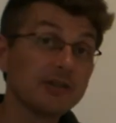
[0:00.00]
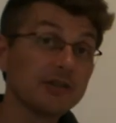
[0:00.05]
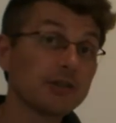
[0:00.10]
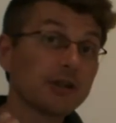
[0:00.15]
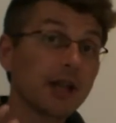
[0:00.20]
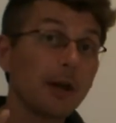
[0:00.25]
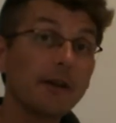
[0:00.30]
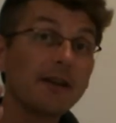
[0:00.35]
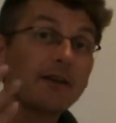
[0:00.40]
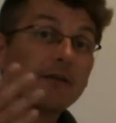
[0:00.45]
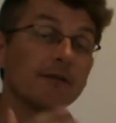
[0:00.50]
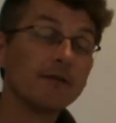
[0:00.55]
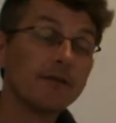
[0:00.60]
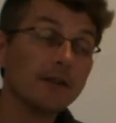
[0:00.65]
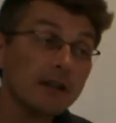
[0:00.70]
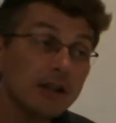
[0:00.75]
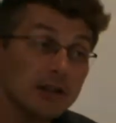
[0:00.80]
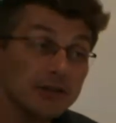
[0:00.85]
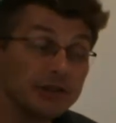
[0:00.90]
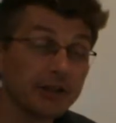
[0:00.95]
it's going
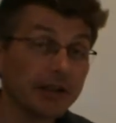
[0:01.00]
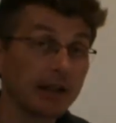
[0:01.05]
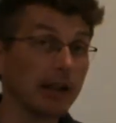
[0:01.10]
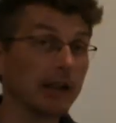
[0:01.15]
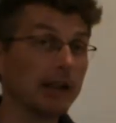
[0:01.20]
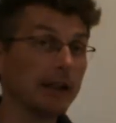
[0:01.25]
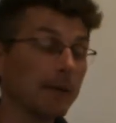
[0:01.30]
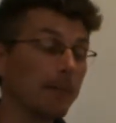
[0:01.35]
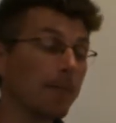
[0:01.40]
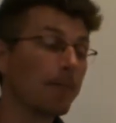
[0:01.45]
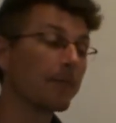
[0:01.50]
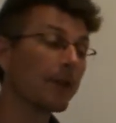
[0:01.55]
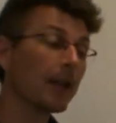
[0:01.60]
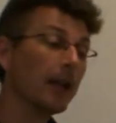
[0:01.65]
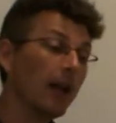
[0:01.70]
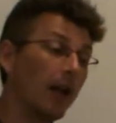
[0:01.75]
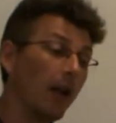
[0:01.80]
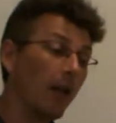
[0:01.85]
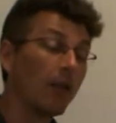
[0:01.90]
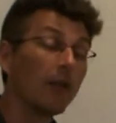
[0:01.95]
vertically,
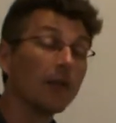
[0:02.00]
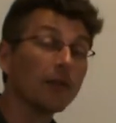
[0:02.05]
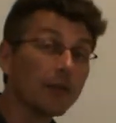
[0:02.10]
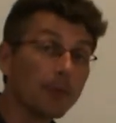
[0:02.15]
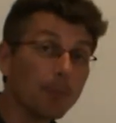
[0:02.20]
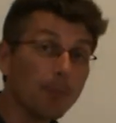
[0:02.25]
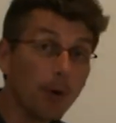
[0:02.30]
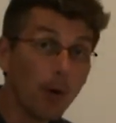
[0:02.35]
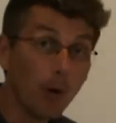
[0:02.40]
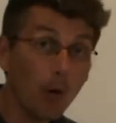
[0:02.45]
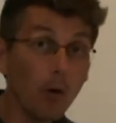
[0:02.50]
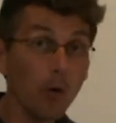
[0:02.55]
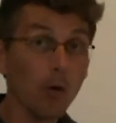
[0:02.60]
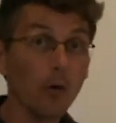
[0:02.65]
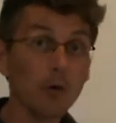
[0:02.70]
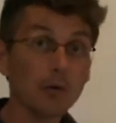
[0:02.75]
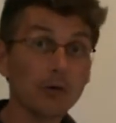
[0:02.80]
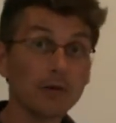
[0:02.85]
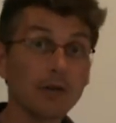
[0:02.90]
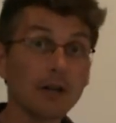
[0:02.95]
the
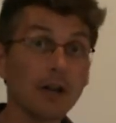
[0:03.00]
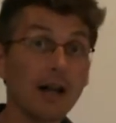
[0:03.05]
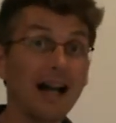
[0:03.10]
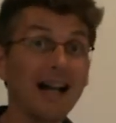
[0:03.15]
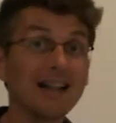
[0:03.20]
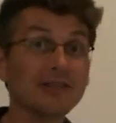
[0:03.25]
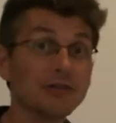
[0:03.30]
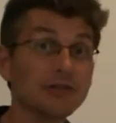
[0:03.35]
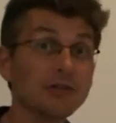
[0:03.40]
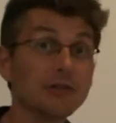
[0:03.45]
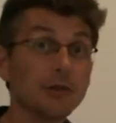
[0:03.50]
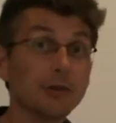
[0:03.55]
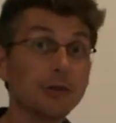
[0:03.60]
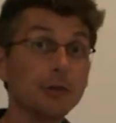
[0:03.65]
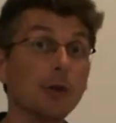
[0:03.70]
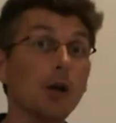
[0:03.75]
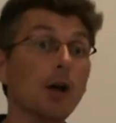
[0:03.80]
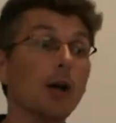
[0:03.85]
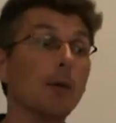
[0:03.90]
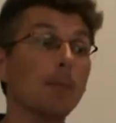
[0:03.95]
support has to do
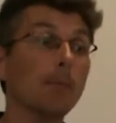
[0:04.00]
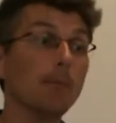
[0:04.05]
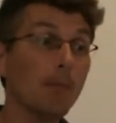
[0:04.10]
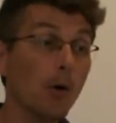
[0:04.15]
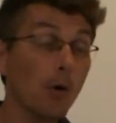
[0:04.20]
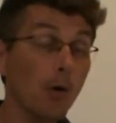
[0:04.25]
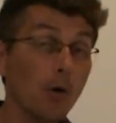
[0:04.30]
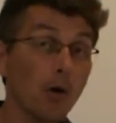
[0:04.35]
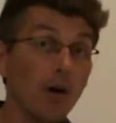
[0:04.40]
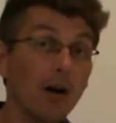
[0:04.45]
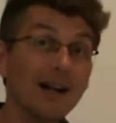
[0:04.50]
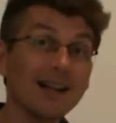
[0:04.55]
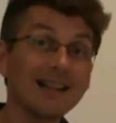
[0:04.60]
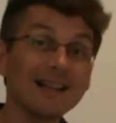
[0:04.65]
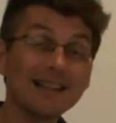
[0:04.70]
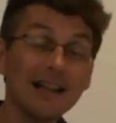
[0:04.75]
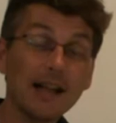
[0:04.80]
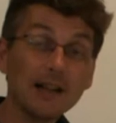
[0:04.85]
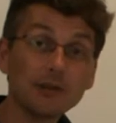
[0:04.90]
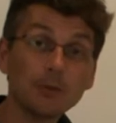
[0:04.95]
more and
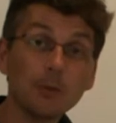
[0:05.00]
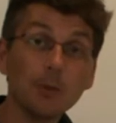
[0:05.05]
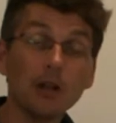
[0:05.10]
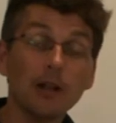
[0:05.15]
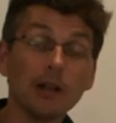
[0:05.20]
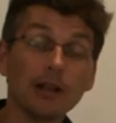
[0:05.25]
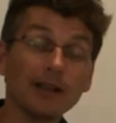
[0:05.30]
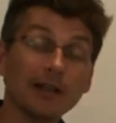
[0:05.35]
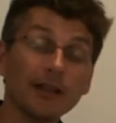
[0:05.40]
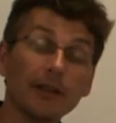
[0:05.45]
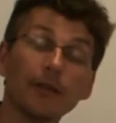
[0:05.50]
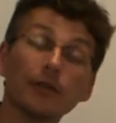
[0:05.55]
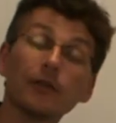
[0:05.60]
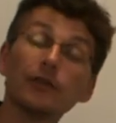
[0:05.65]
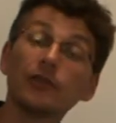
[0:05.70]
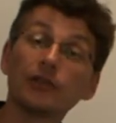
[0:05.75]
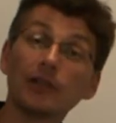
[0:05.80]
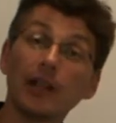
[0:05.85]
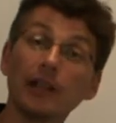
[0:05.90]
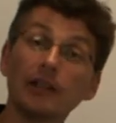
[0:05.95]
less work at different
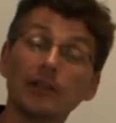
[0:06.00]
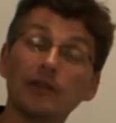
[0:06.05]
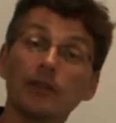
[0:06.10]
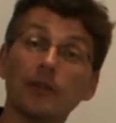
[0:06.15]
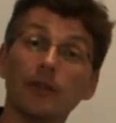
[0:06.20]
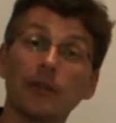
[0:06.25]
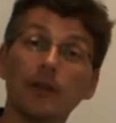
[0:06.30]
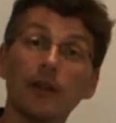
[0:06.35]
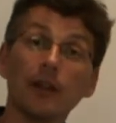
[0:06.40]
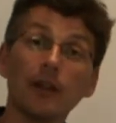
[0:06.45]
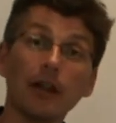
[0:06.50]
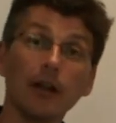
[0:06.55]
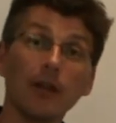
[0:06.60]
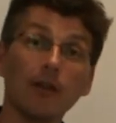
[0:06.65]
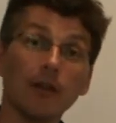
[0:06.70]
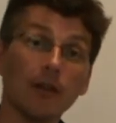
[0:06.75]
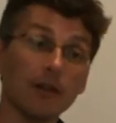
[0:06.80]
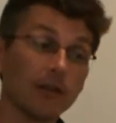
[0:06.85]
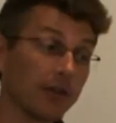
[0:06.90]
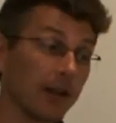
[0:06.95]
stages of
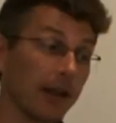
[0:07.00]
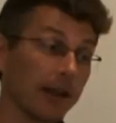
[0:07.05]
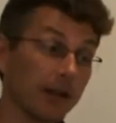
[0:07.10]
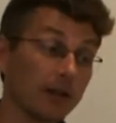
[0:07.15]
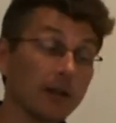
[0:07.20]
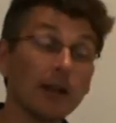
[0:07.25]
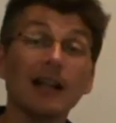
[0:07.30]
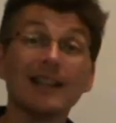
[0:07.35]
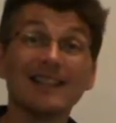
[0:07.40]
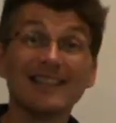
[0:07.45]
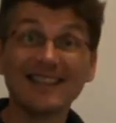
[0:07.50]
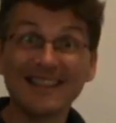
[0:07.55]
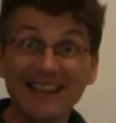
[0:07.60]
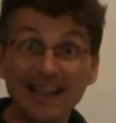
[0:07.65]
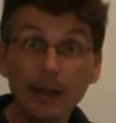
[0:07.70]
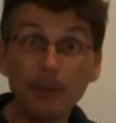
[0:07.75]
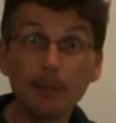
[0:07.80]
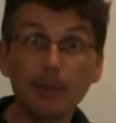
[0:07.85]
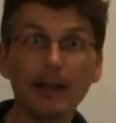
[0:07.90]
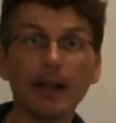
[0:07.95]
the cycle to
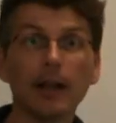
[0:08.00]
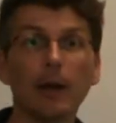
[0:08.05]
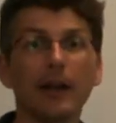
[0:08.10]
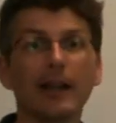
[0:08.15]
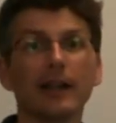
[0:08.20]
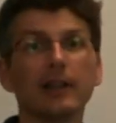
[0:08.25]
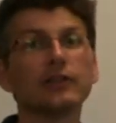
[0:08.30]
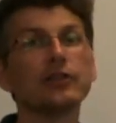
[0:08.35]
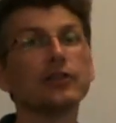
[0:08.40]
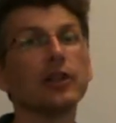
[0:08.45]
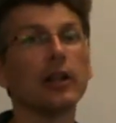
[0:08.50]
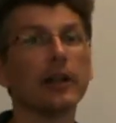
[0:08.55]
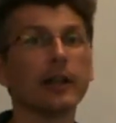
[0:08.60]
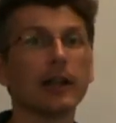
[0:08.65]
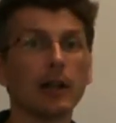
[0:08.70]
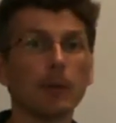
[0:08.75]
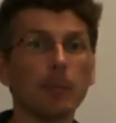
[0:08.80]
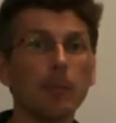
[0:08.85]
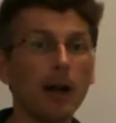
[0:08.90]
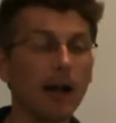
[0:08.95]
keep it going in a
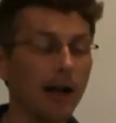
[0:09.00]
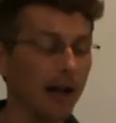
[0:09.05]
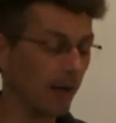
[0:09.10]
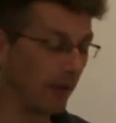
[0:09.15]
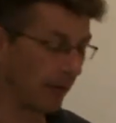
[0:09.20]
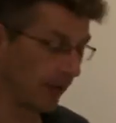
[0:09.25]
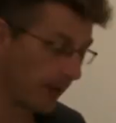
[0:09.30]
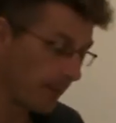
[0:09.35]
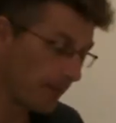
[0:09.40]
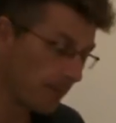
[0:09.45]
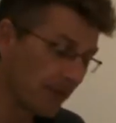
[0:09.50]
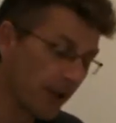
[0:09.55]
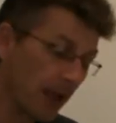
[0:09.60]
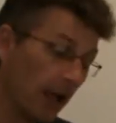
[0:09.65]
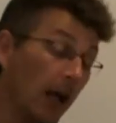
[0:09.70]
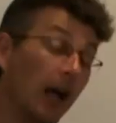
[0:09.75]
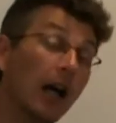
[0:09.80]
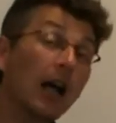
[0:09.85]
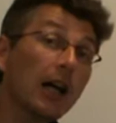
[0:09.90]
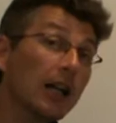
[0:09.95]
circular path.
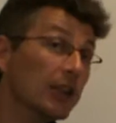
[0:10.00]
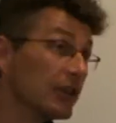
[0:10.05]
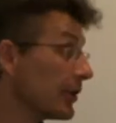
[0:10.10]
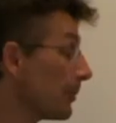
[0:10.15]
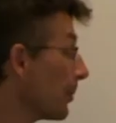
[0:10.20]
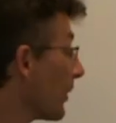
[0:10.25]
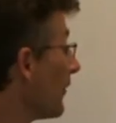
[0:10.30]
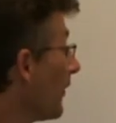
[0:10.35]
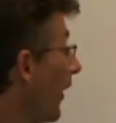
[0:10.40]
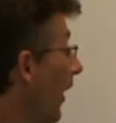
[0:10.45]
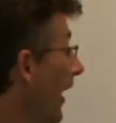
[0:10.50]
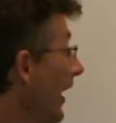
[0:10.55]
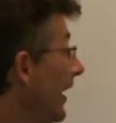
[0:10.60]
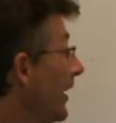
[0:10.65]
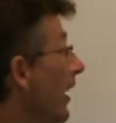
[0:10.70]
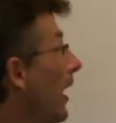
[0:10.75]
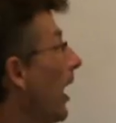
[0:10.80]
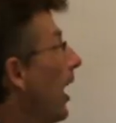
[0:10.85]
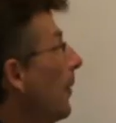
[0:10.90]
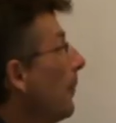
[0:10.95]
To
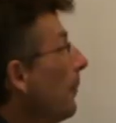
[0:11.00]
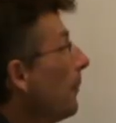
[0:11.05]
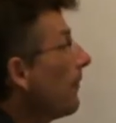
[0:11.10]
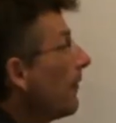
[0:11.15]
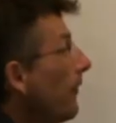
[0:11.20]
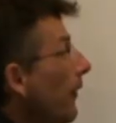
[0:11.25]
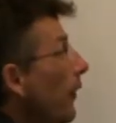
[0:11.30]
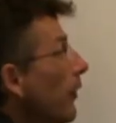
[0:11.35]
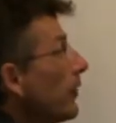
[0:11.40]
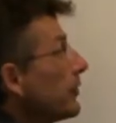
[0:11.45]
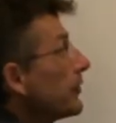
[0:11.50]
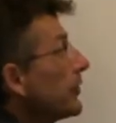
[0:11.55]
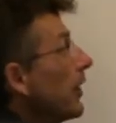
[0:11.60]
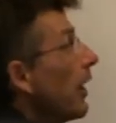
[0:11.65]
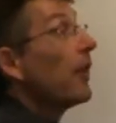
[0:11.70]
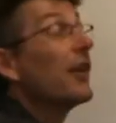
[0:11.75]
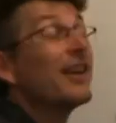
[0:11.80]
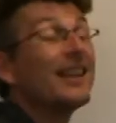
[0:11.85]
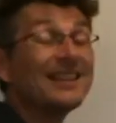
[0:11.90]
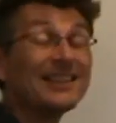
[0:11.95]
provide a force
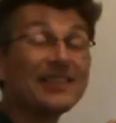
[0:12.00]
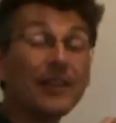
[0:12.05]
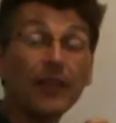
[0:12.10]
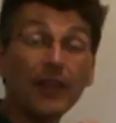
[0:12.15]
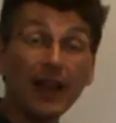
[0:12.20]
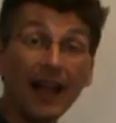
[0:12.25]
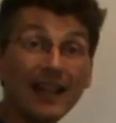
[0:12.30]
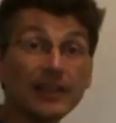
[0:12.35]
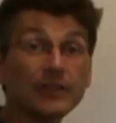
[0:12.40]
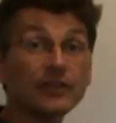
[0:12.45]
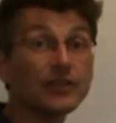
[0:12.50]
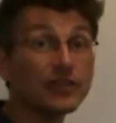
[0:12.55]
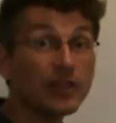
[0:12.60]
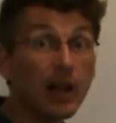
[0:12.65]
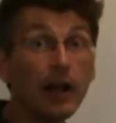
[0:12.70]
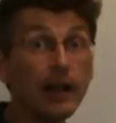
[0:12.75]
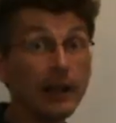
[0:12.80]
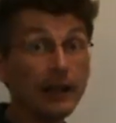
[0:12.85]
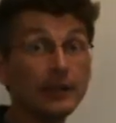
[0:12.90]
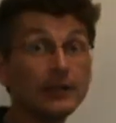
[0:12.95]
that is that
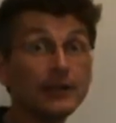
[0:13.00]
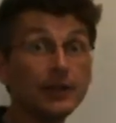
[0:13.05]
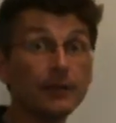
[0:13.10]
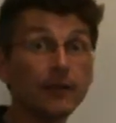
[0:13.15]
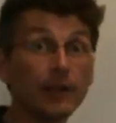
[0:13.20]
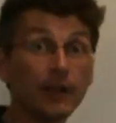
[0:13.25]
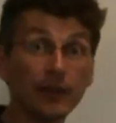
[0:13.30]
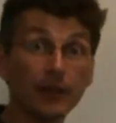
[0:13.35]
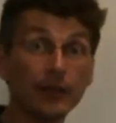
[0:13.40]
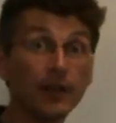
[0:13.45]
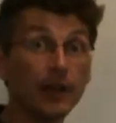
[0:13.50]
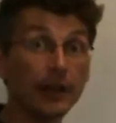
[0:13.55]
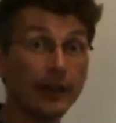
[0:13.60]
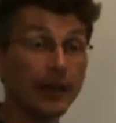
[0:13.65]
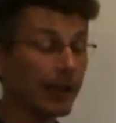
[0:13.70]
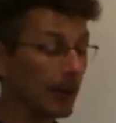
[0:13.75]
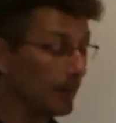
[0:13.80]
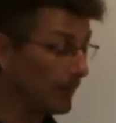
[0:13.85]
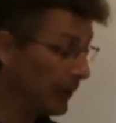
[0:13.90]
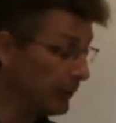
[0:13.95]
size for the
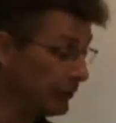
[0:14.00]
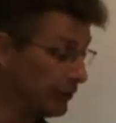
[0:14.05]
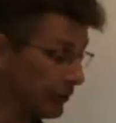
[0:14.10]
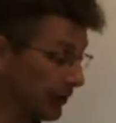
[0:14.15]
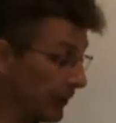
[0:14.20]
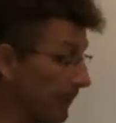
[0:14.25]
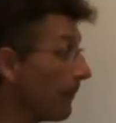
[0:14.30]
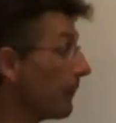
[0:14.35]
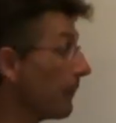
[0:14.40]
circular motion